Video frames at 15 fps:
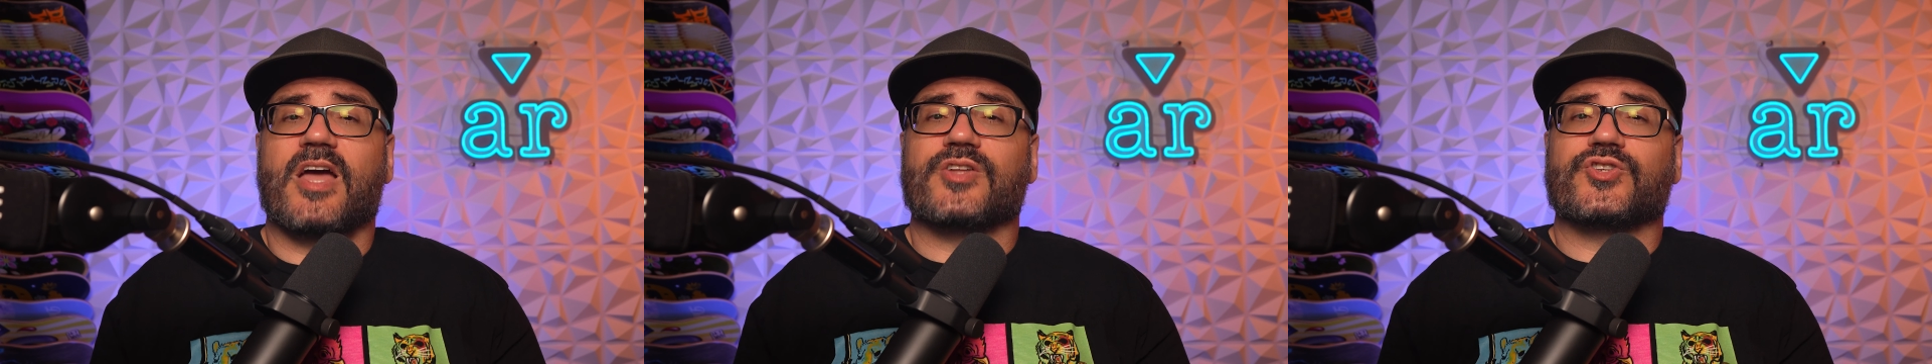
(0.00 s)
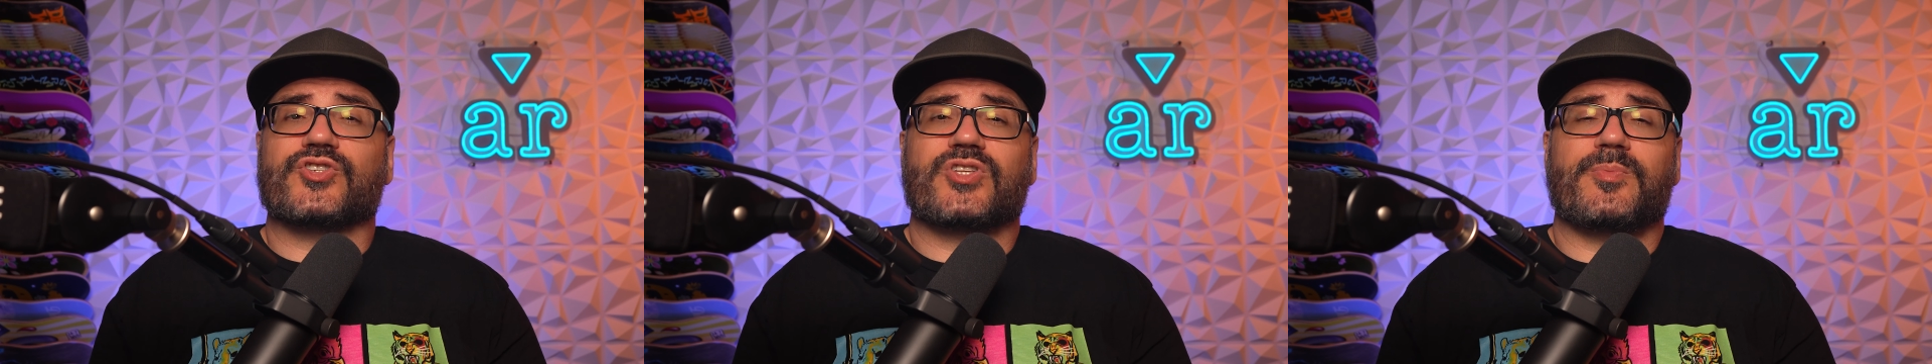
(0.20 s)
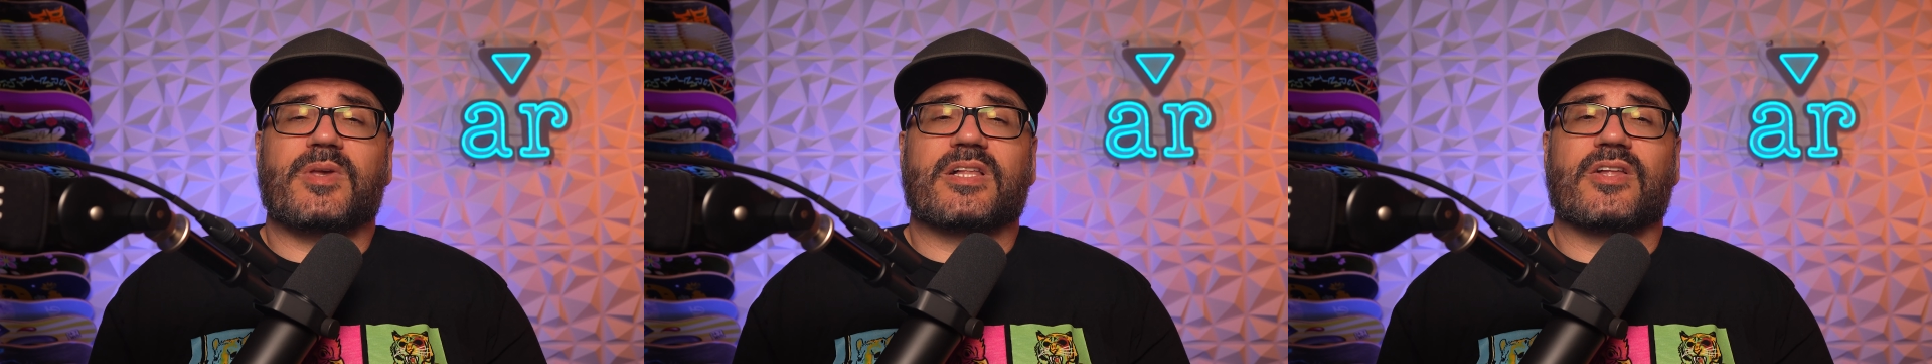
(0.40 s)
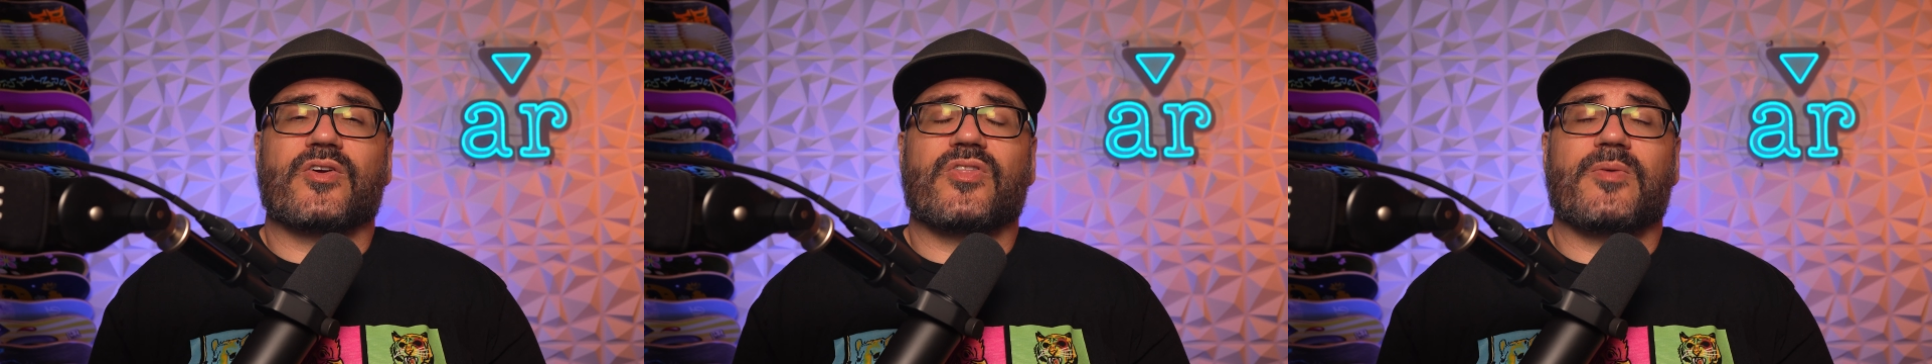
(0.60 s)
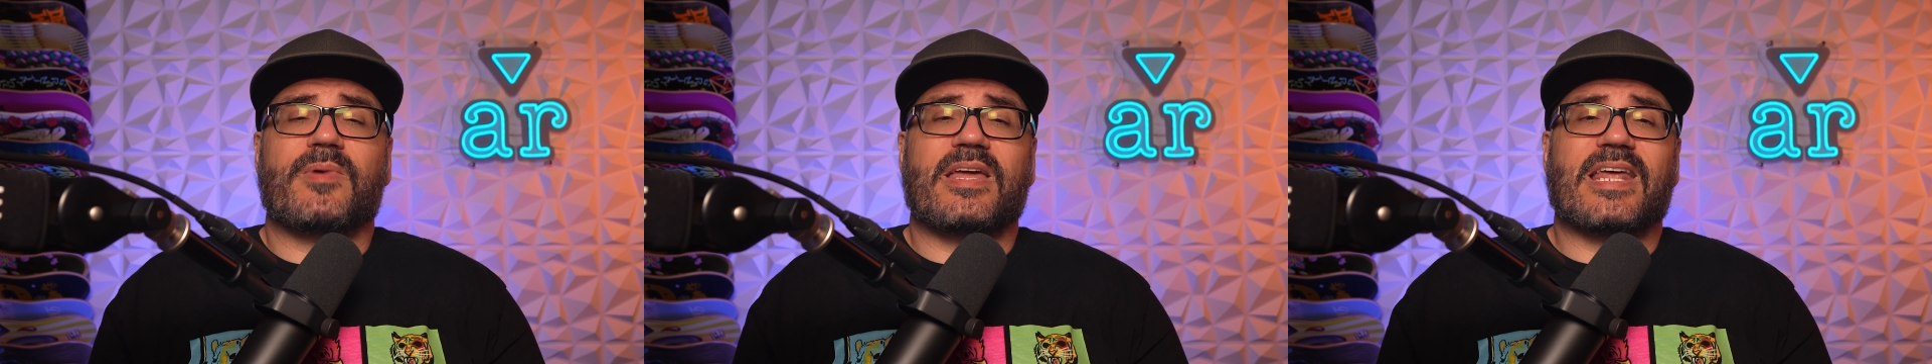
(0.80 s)
Just to be clear,
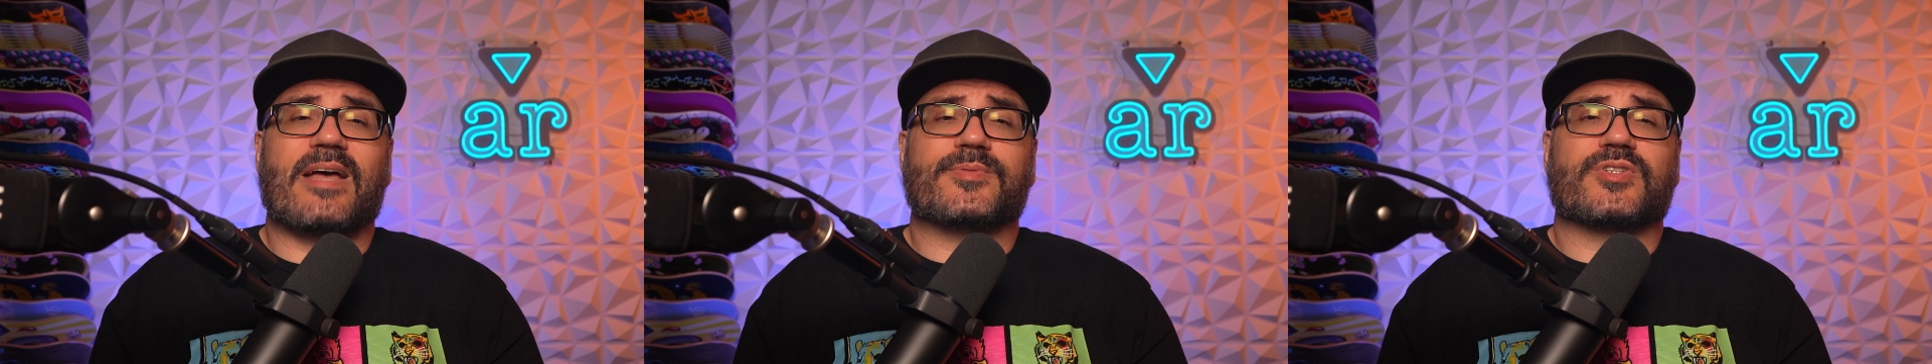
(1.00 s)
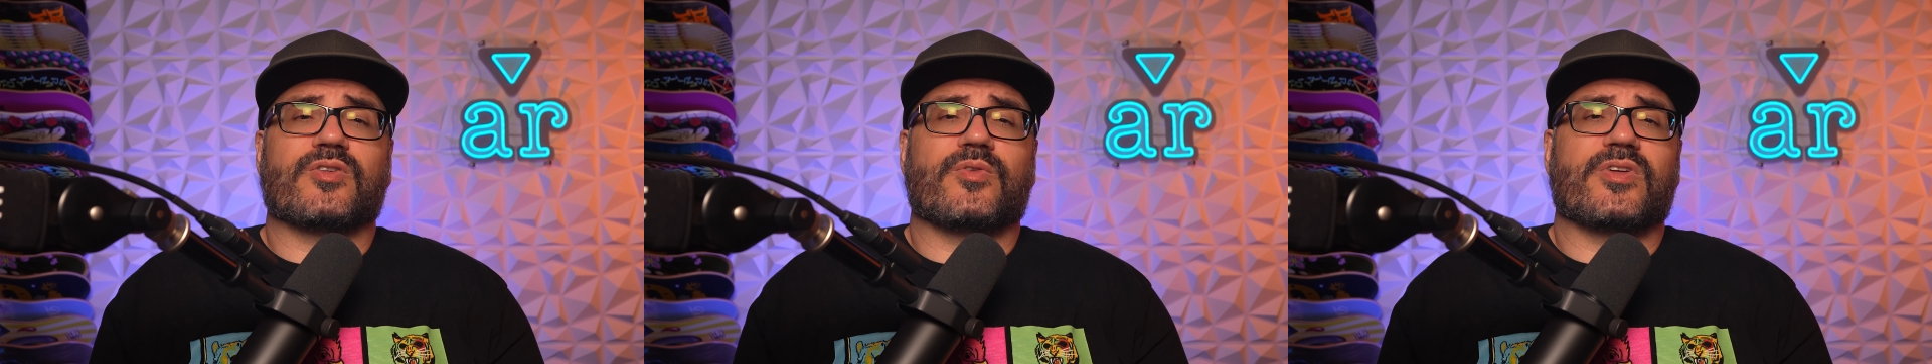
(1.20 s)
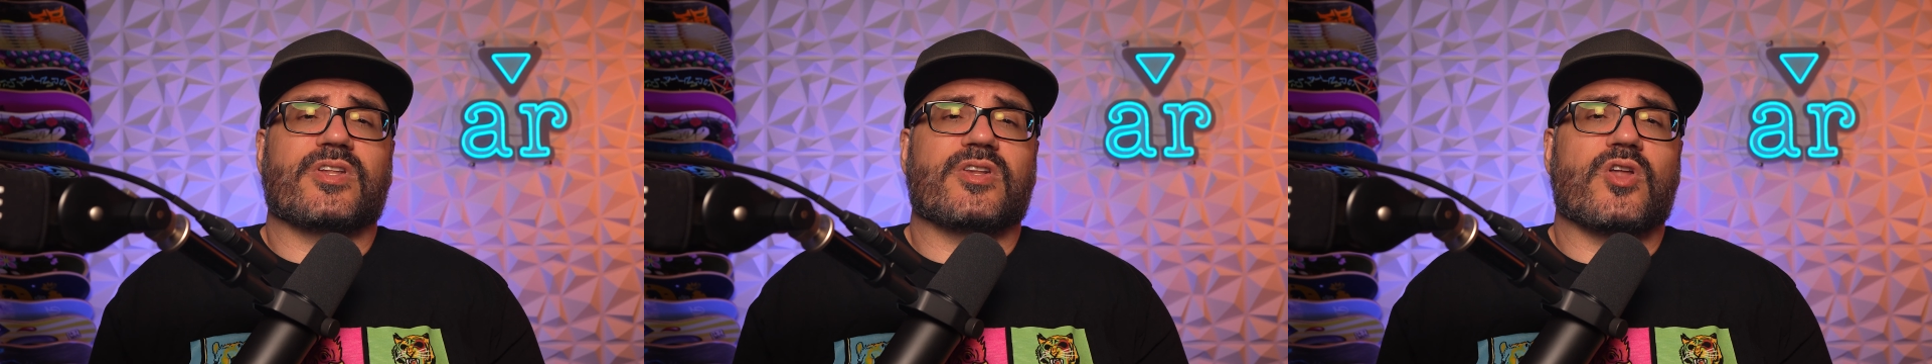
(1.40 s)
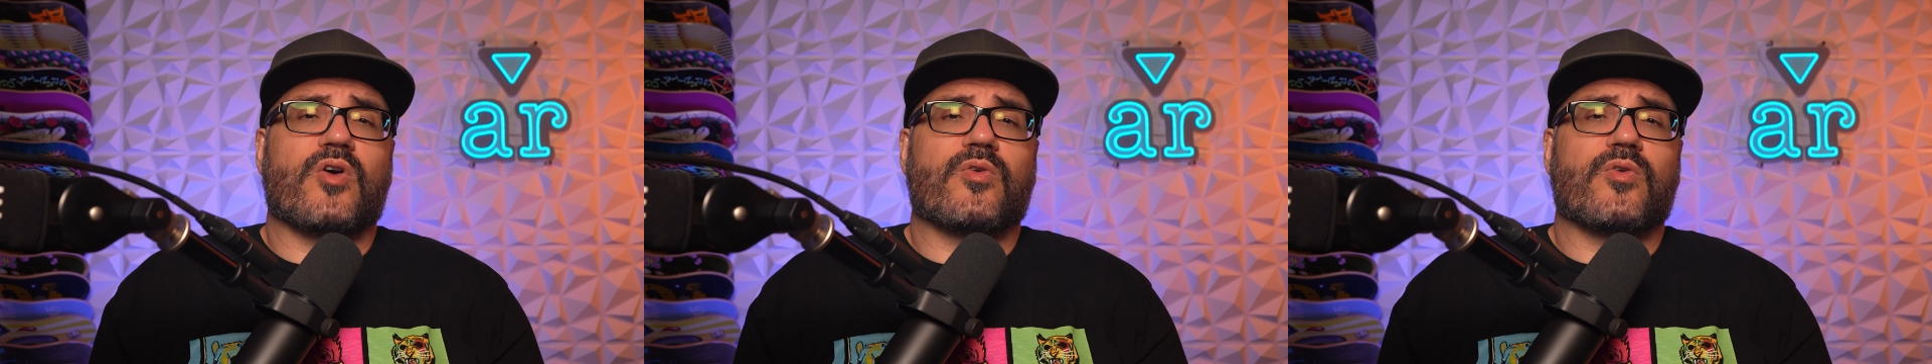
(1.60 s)
they made absolutely no